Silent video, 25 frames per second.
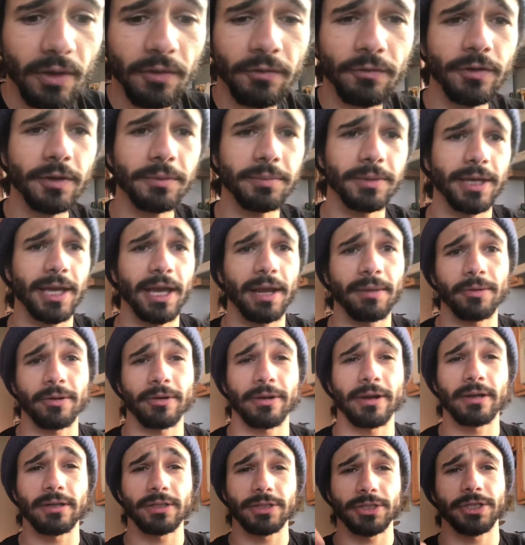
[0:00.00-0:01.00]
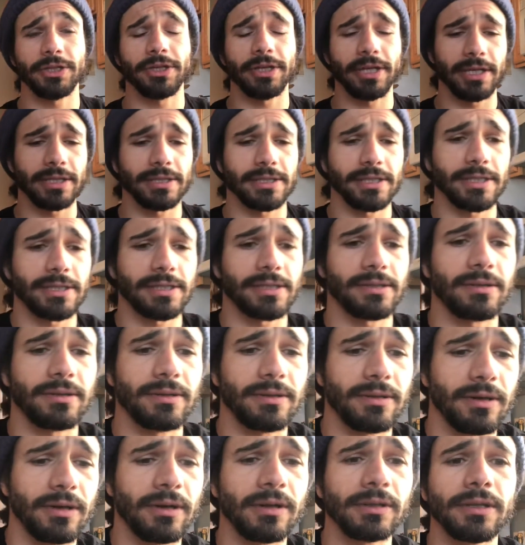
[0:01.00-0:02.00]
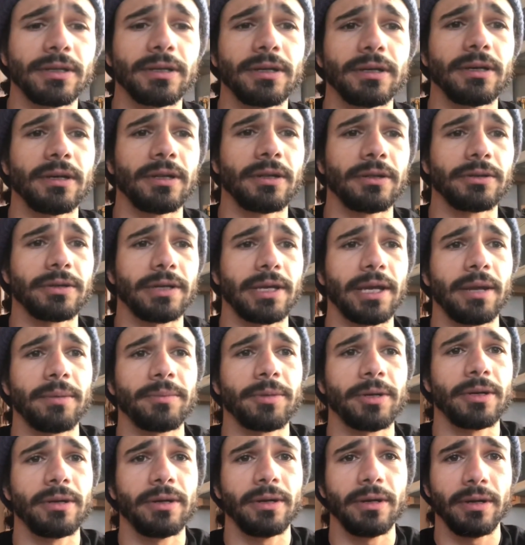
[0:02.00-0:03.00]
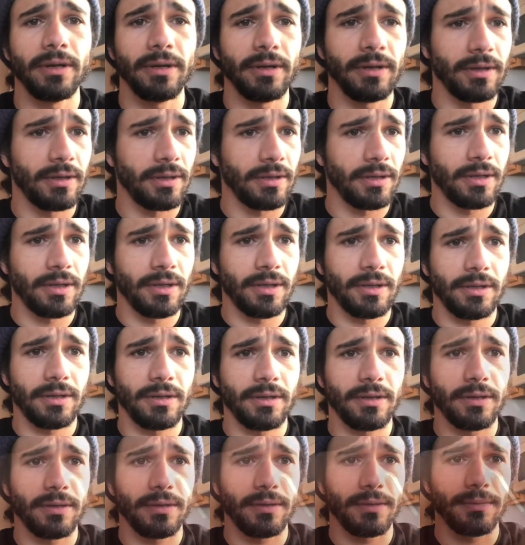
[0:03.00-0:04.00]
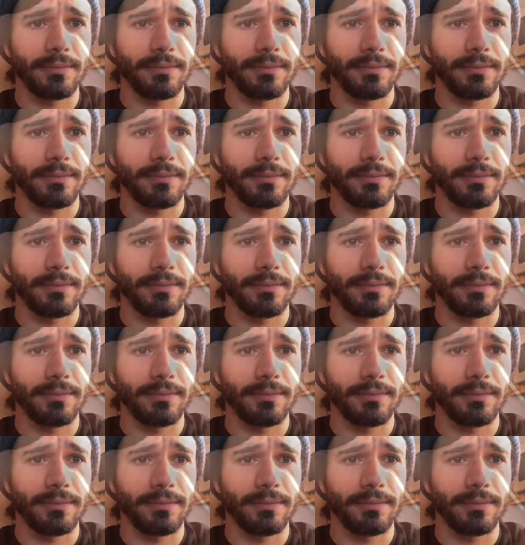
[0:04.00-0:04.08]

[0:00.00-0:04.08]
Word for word: Flip the camera around and show you guys this on the other camera. Uh.